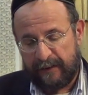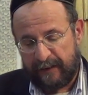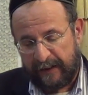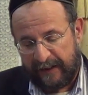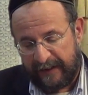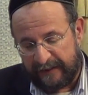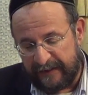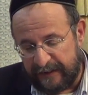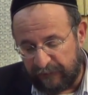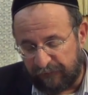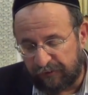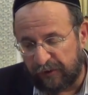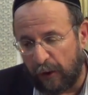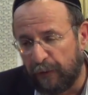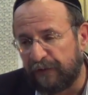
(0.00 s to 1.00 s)
And he's
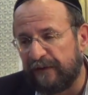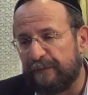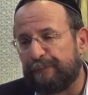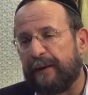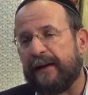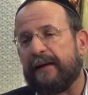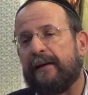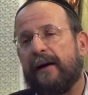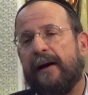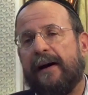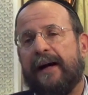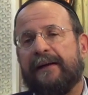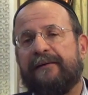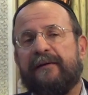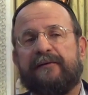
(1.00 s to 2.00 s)
chosen by
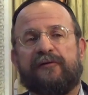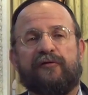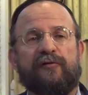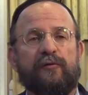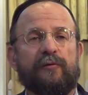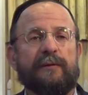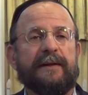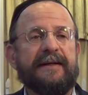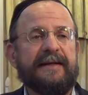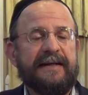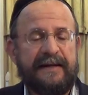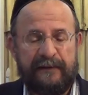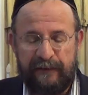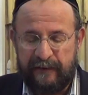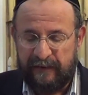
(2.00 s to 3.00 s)
God to
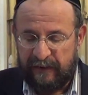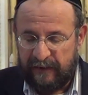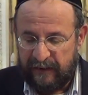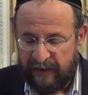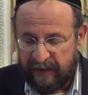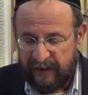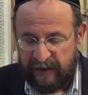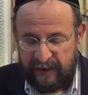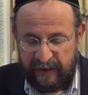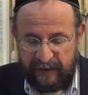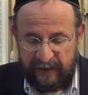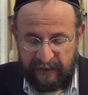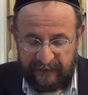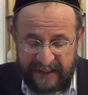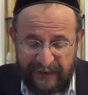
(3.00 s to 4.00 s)
lead,
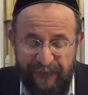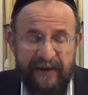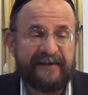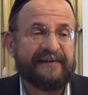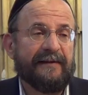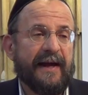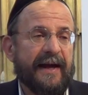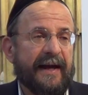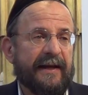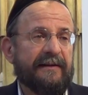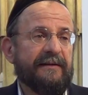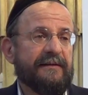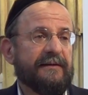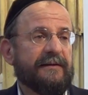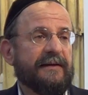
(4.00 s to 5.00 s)
leave his
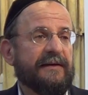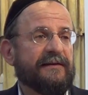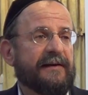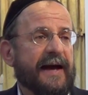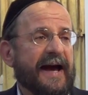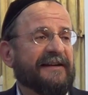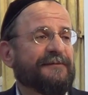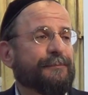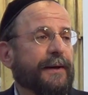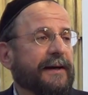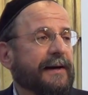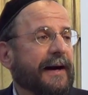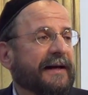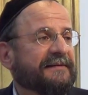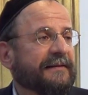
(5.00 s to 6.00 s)
land. He's asked by
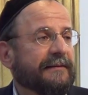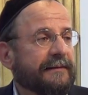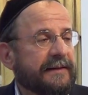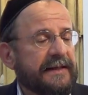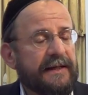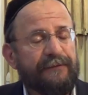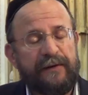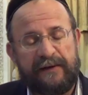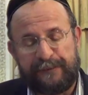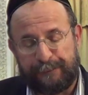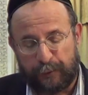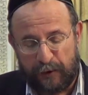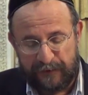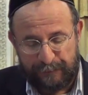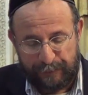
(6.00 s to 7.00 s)
God to leave his
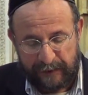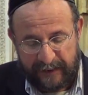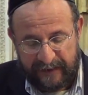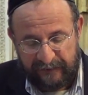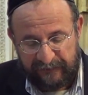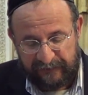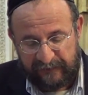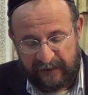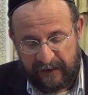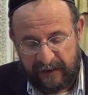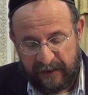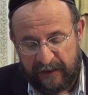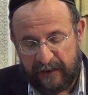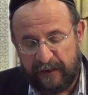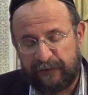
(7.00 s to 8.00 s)
birthplace,
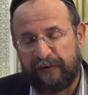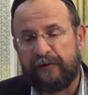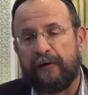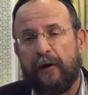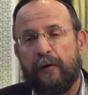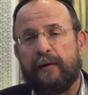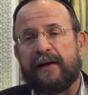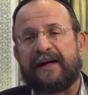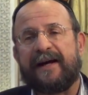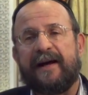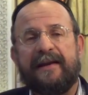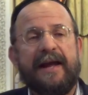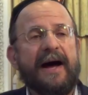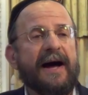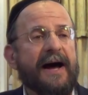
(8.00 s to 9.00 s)
to go to
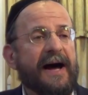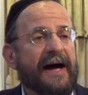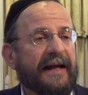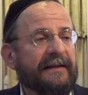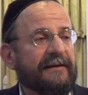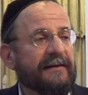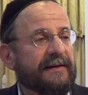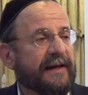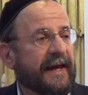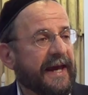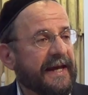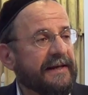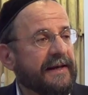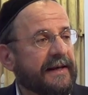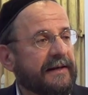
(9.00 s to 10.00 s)
Canaan,
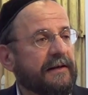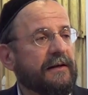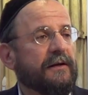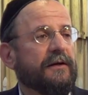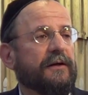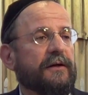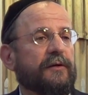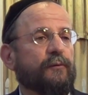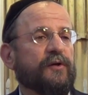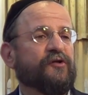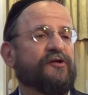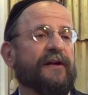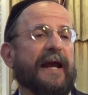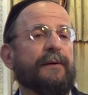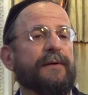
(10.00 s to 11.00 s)
Canaan,
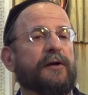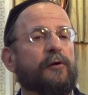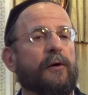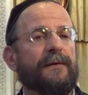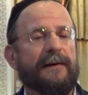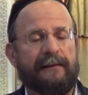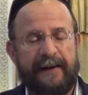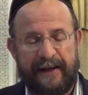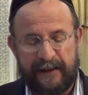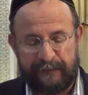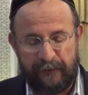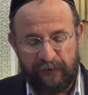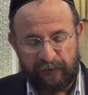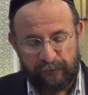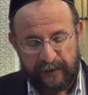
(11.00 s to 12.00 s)
which today we call the land
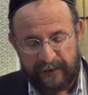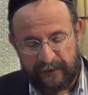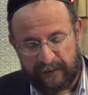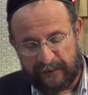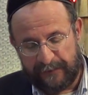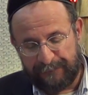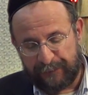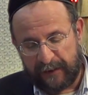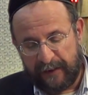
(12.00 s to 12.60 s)
of Israel,